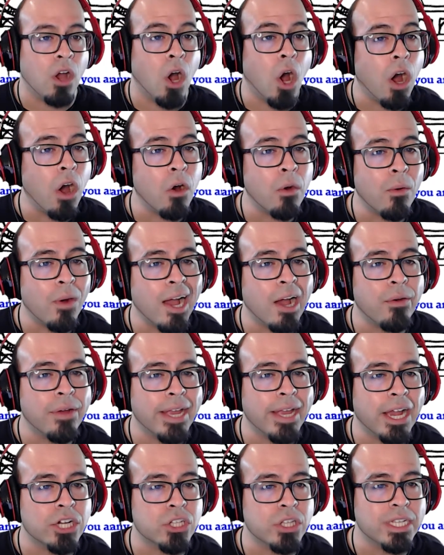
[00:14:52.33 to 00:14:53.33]
Oh, wow,
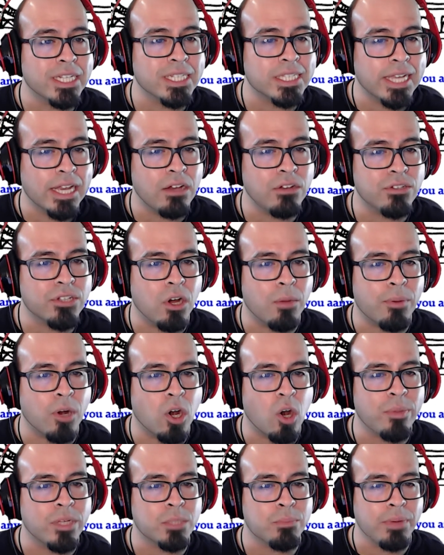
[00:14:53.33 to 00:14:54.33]
he actually sells
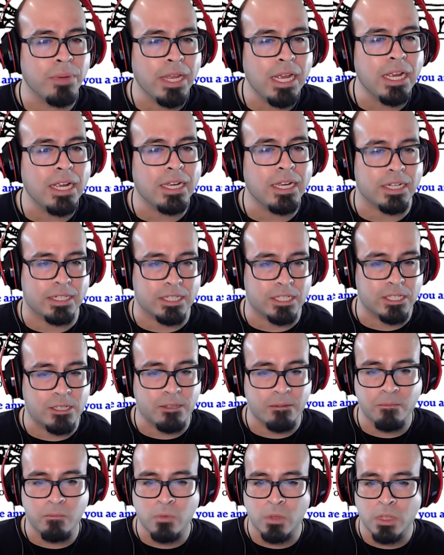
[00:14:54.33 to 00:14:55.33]
all-purpose
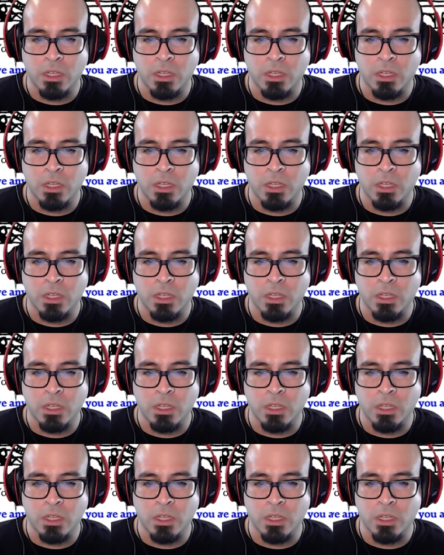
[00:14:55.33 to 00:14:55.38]
beans.